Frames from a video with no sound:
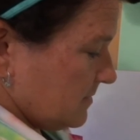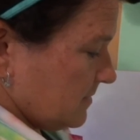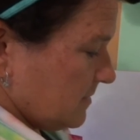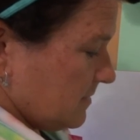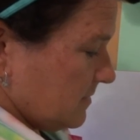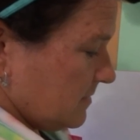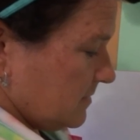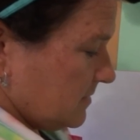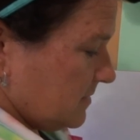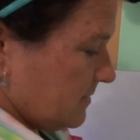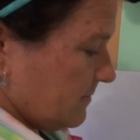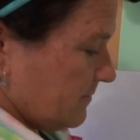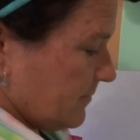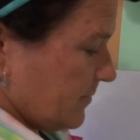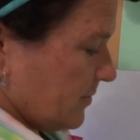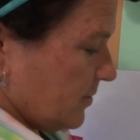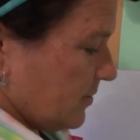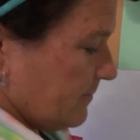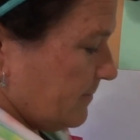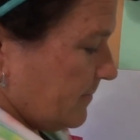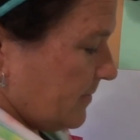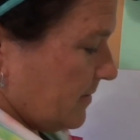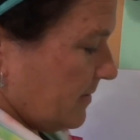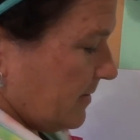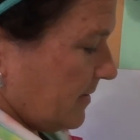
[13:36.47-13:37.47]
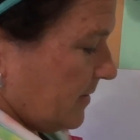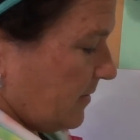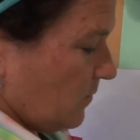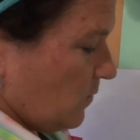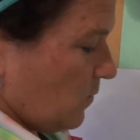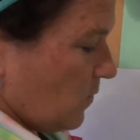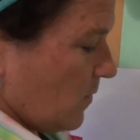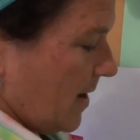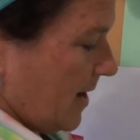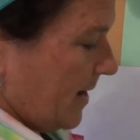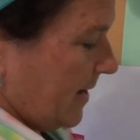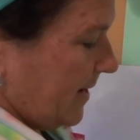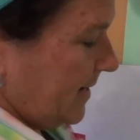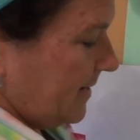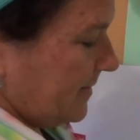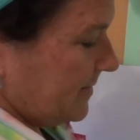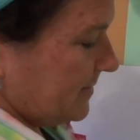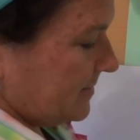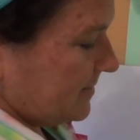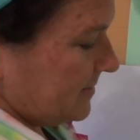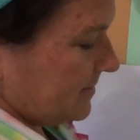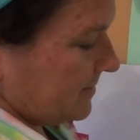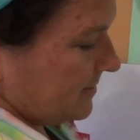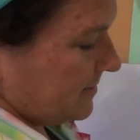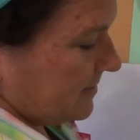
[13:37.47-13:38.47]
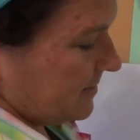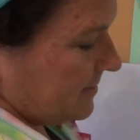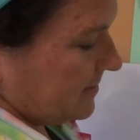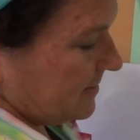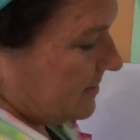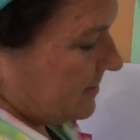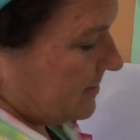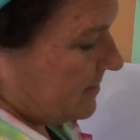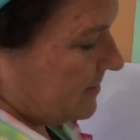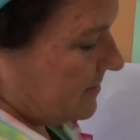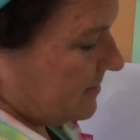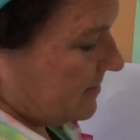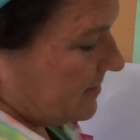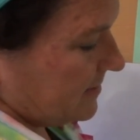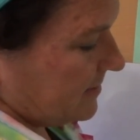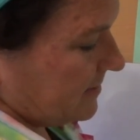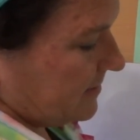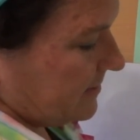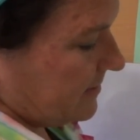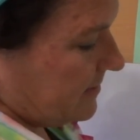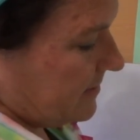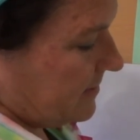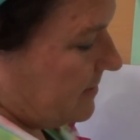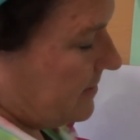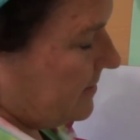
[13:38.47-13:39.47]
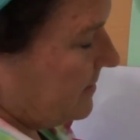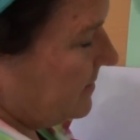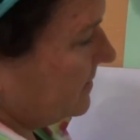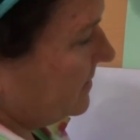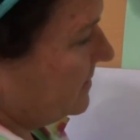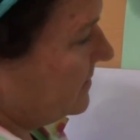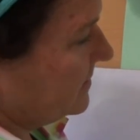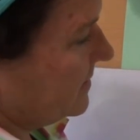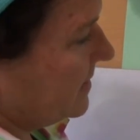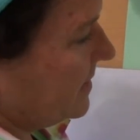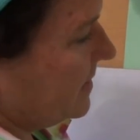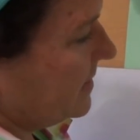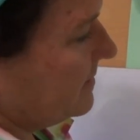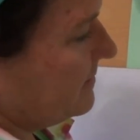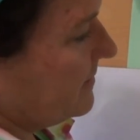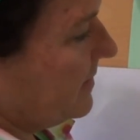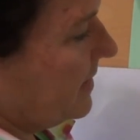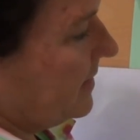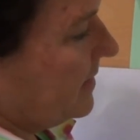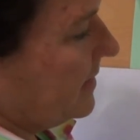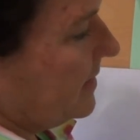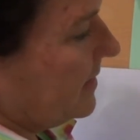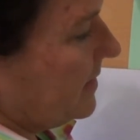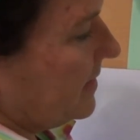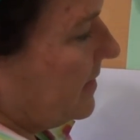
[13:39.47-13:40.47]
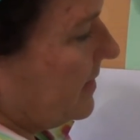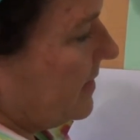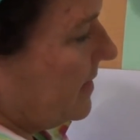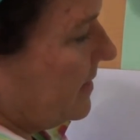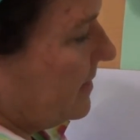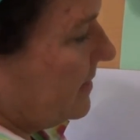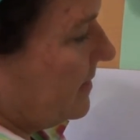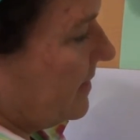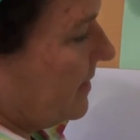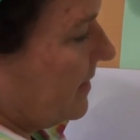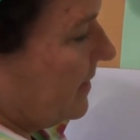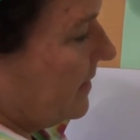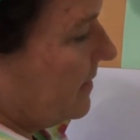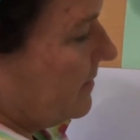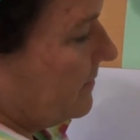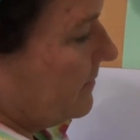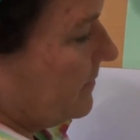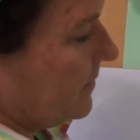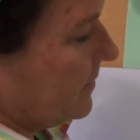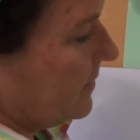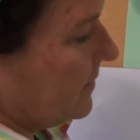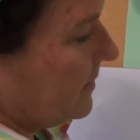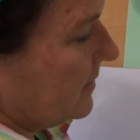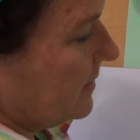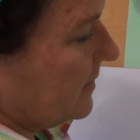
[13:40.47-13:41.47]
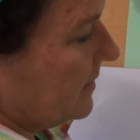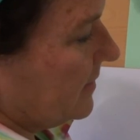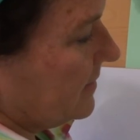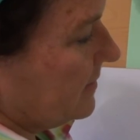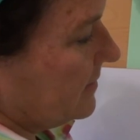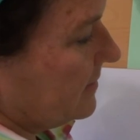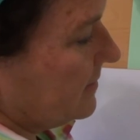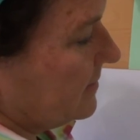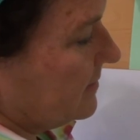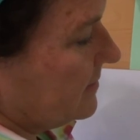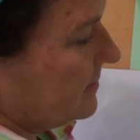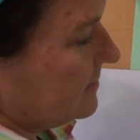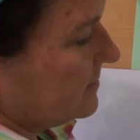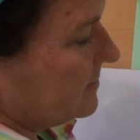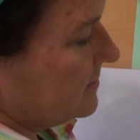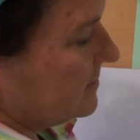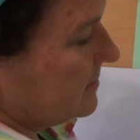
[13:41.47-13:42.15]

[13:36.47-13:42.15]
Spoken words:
some purple and white. Kind of make it, and then I can put a little